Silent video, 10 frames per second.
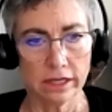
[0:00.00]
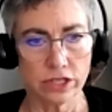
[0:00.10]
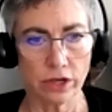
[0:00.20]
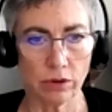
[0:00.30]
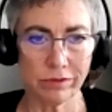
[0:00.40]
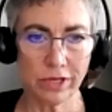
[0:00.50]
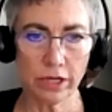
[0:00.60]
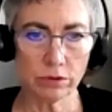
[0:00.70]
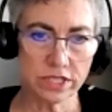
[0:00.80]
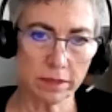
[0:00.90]
So, you
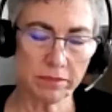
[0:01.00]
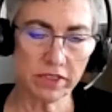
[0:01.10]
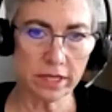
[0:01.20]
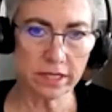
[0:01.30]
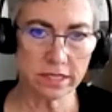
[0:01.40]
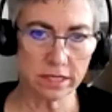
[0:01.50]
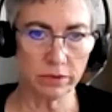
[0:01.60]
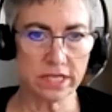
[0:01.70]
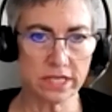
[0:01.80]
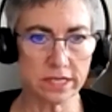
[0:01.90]
know, some things that
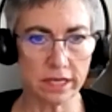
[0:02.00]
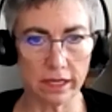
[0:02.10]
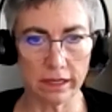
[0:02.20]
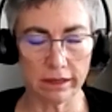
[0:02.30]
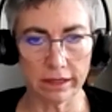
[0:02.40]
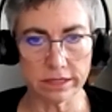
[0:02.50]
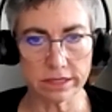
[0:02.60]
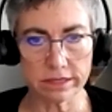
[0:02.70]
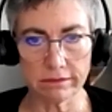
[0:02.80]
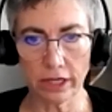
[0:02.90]
we see
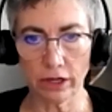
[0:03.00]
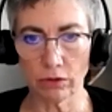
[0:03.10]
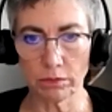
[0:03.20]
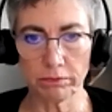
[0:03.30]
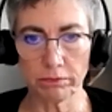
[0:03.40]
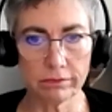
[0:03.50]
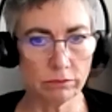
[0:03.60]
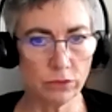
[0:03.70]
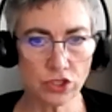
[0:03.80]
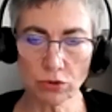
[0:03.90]
is, you know,
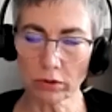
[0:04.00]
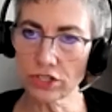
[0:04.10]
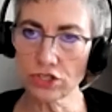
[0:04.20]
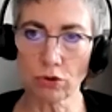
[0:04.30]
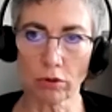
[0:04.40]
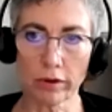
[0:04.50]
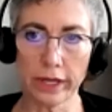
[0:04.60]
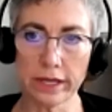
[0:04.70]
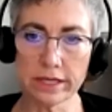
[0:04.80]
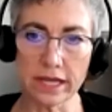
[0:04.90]
short
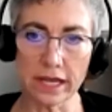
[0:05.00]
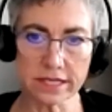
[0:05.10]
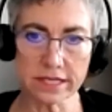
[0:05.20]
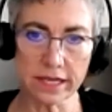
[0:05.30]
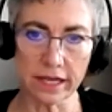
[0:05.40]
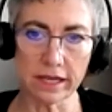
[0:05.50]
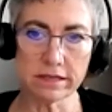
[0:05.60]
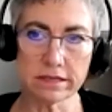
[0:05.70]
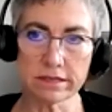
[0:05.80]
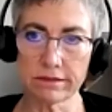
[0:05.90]
stories,
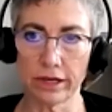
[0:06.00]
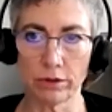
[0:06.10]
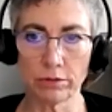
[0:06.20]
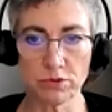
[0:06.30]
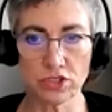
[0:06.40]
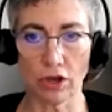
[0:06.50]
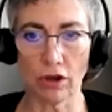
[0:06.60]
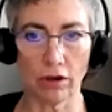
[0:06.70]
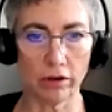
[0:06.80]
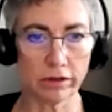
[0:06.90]
essays, you know,
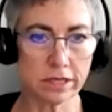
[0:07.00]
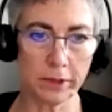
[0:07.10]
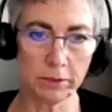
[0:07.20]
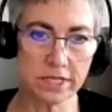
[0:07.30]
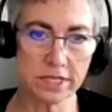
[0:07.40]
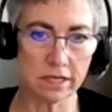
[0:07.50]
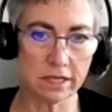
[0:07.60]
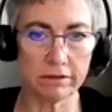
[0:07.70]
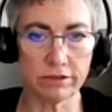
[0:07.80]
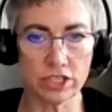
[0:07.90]
songs. I mean, we see